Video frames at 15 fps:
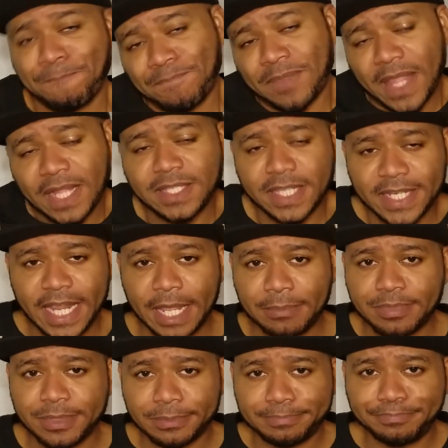It's the tapes.
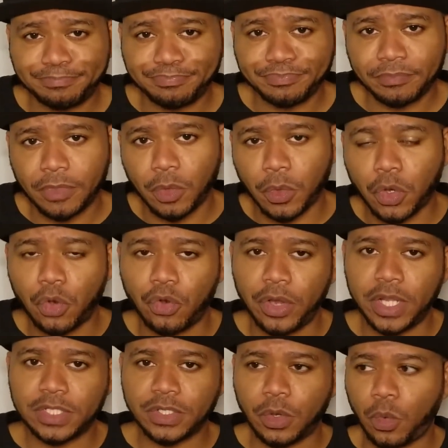The recordings
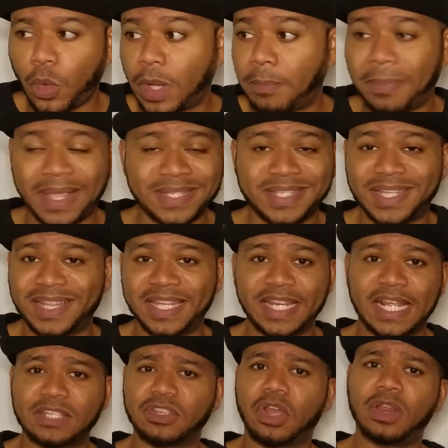are what basically does
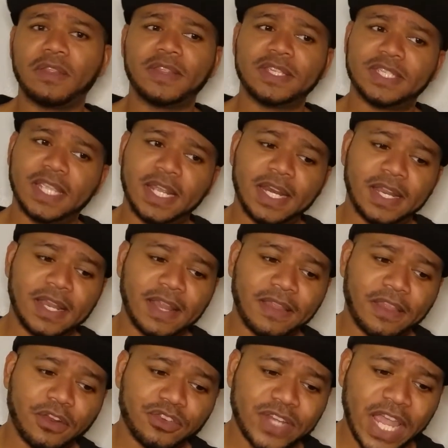all of this in, and
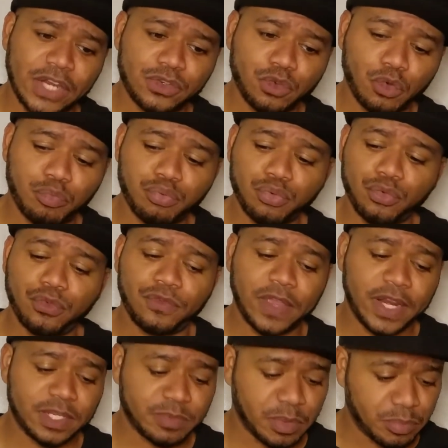there's actual proof that has
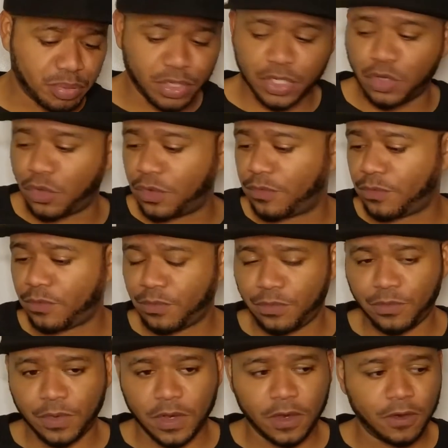been put on
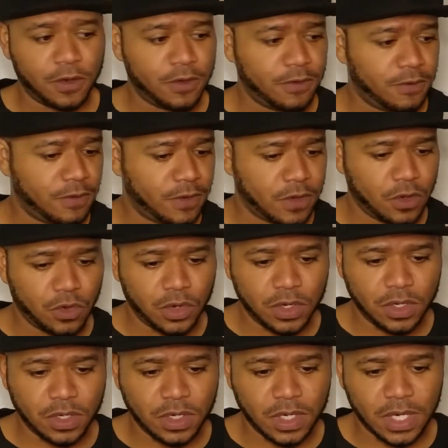on
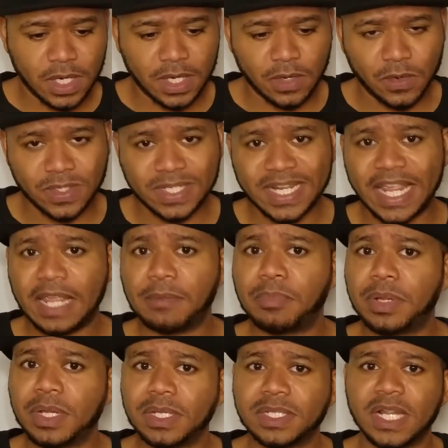on uh, on tape,
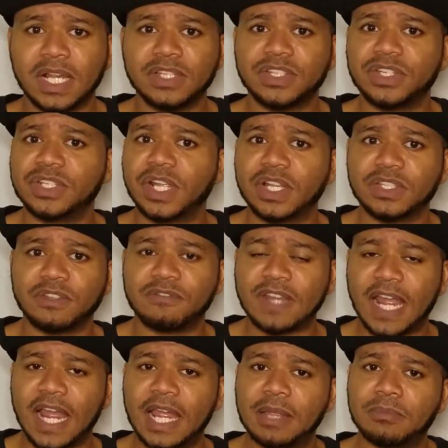tons and tons of
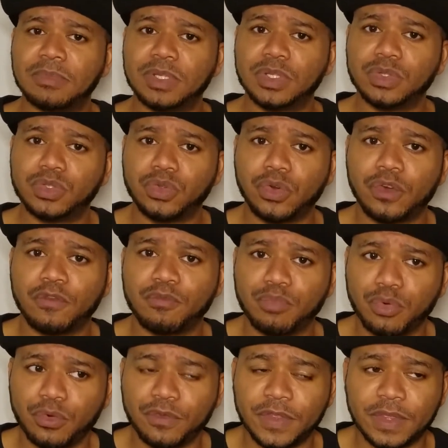time to sort of prove
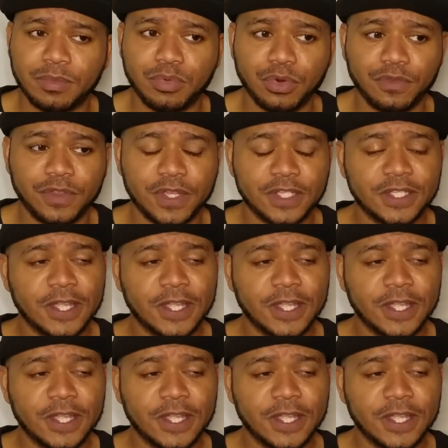prove this.